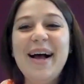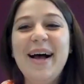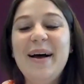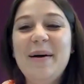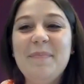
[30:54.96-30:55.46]

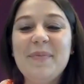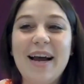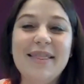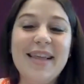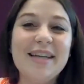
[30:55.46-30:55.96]

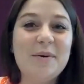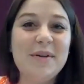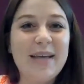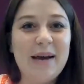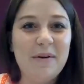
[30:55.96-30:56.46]
that's
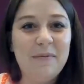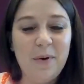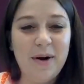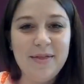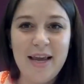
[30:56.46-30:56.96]
always kind of a
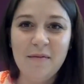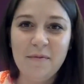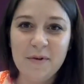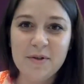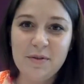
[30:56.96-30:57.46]
foreign thing
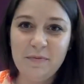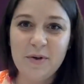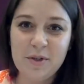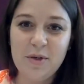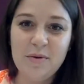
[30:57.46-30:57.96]

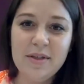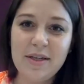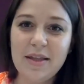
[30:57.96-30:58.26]
for students,